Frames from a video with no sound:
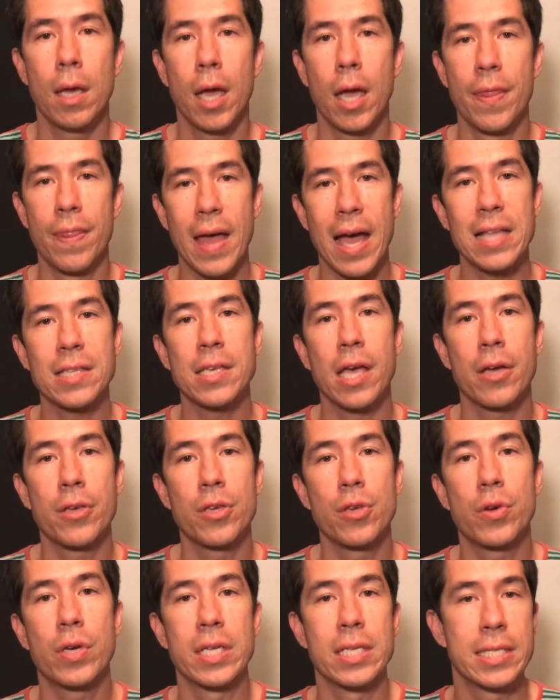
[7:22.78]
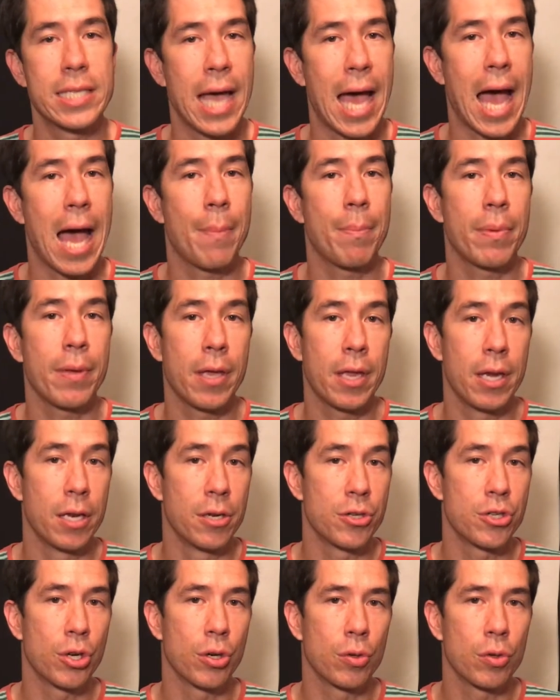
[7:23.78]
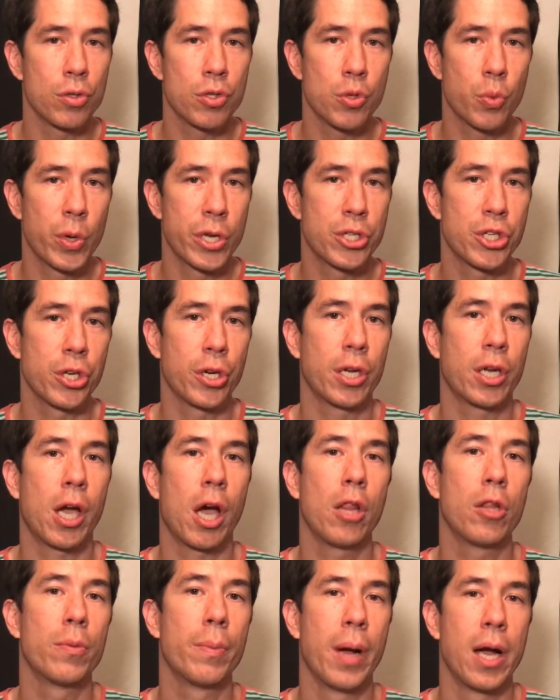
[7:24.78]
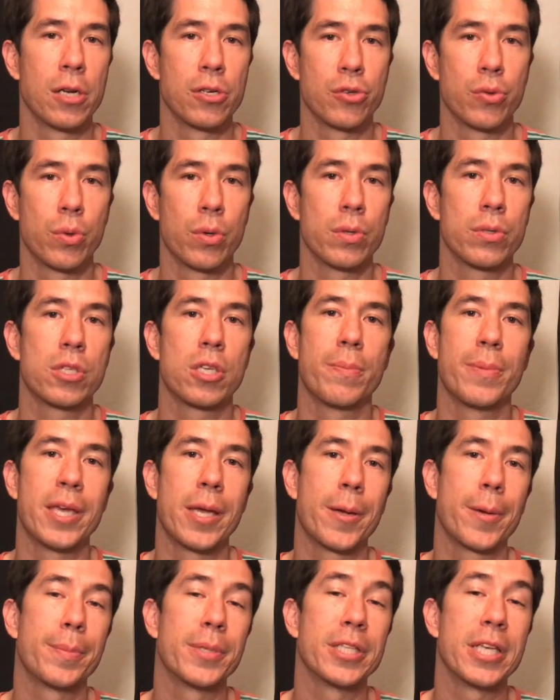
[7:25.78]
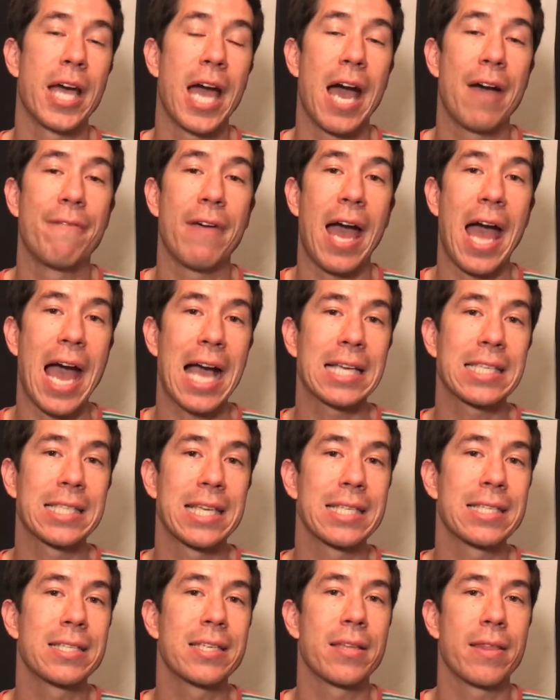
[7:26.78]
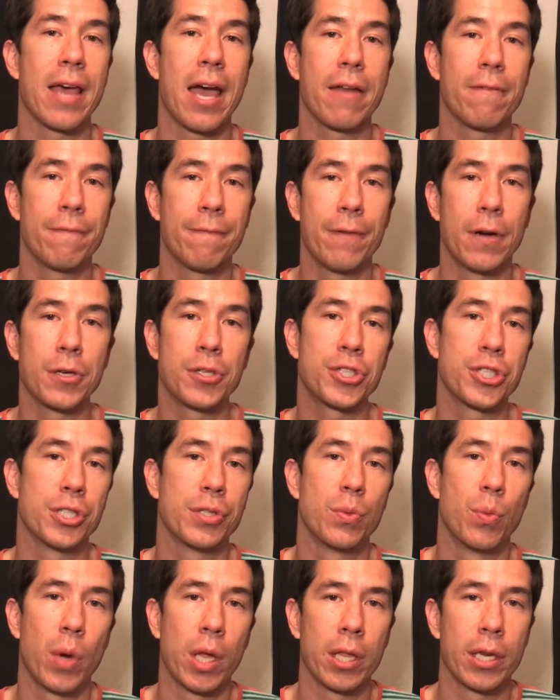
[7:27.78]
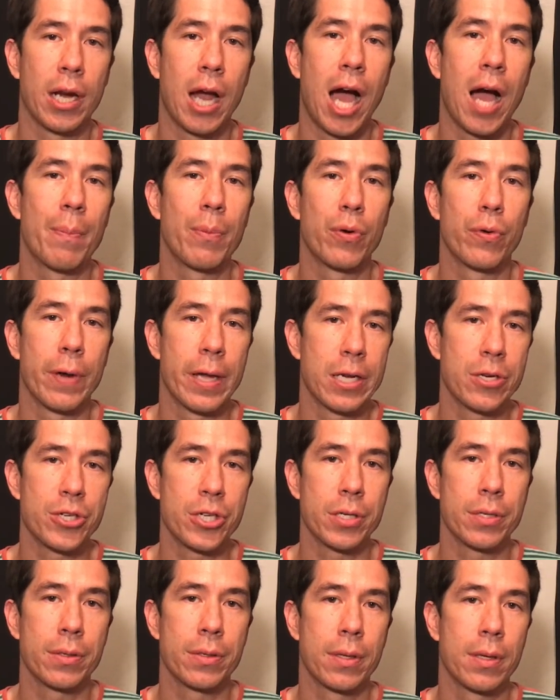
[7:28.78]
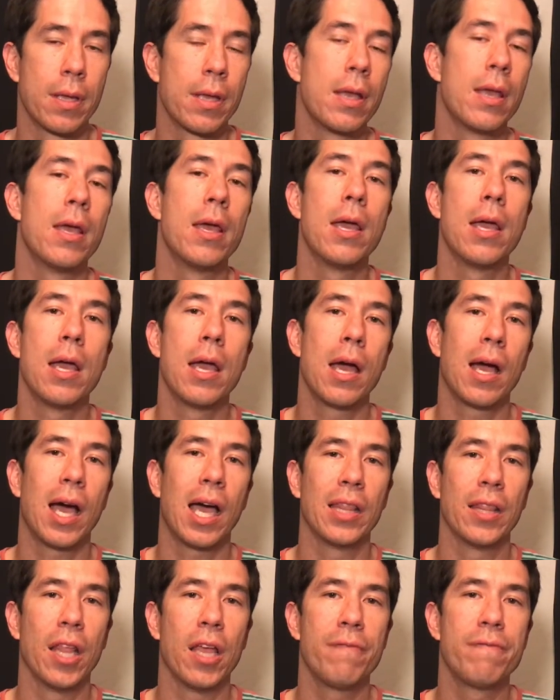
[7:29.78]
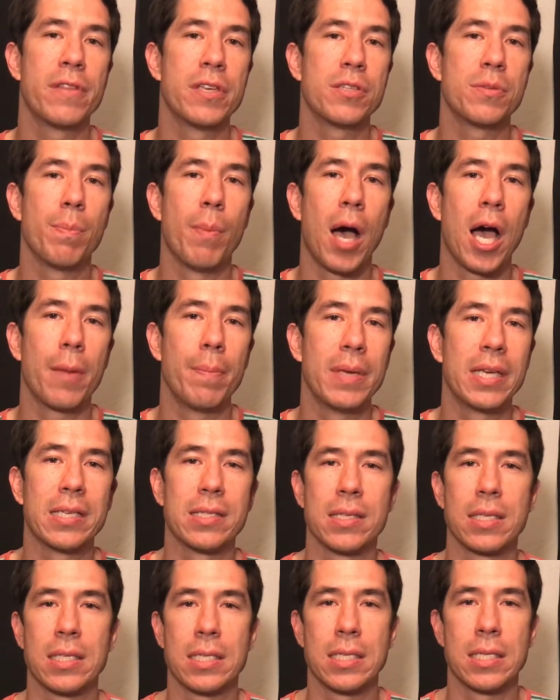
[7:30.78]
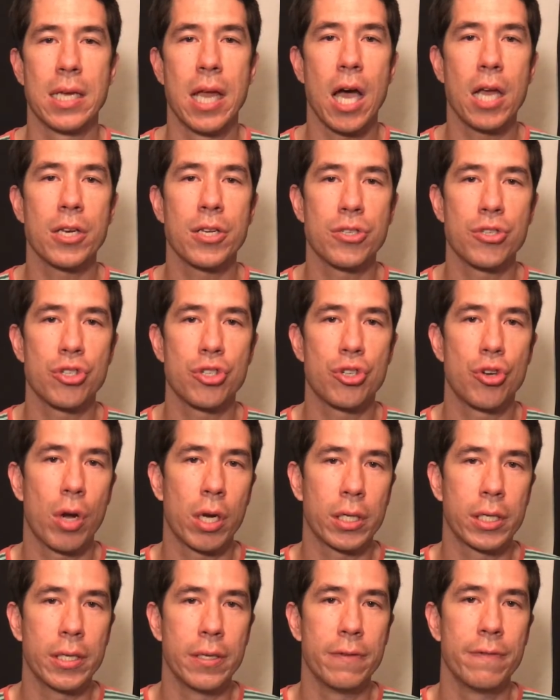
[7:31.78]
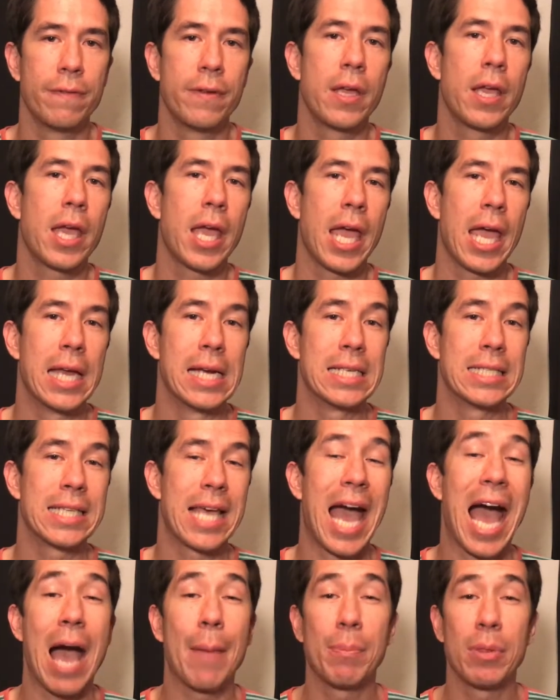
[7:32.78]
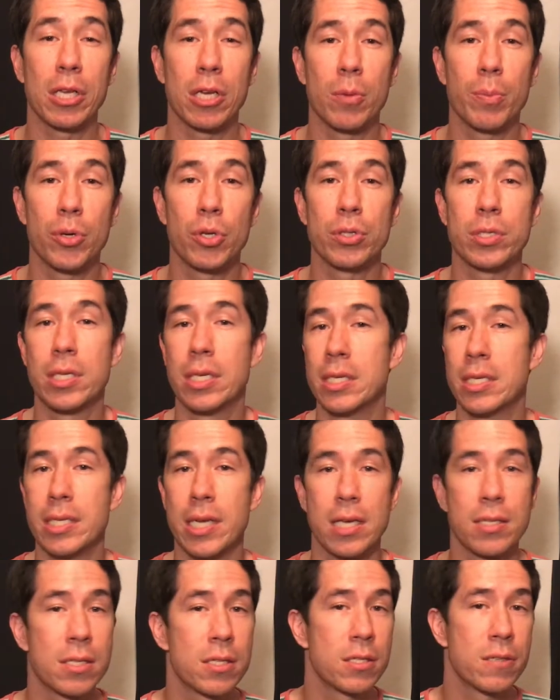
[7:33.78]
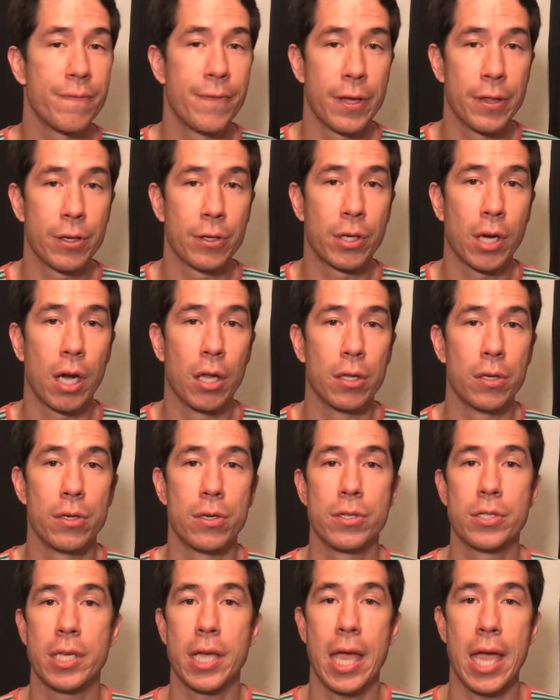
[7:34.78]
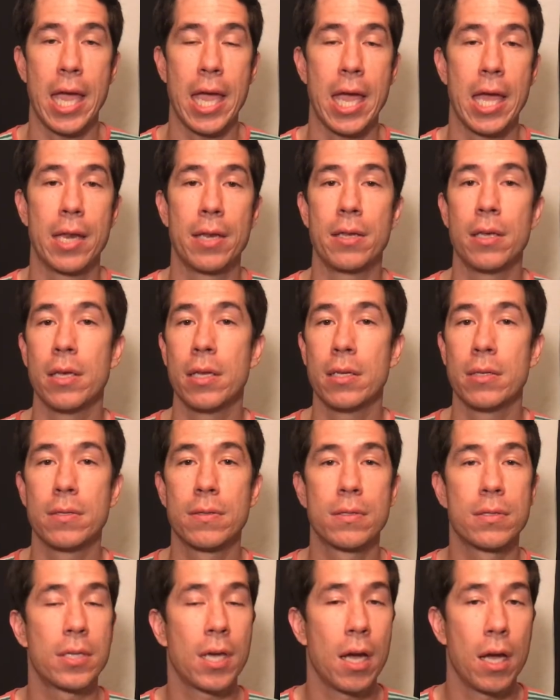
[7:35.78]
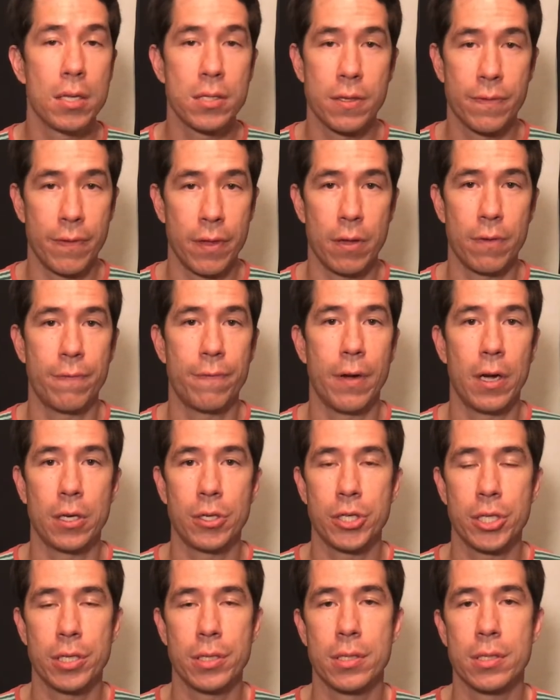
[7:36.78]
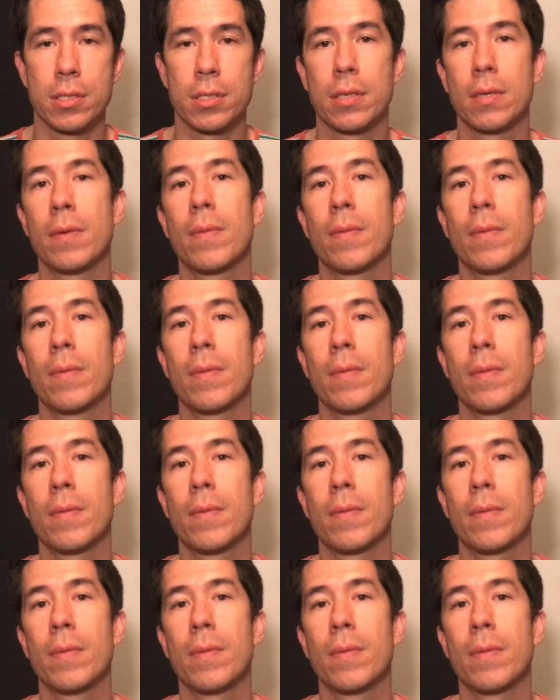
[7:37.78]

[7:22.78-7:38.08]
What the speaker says: And that's how you can tap an internal switch on a color module to be able to have access to that function while in operation. I love this mod because it's not destructive and is applicable to dozens of other colors and tons of other functions.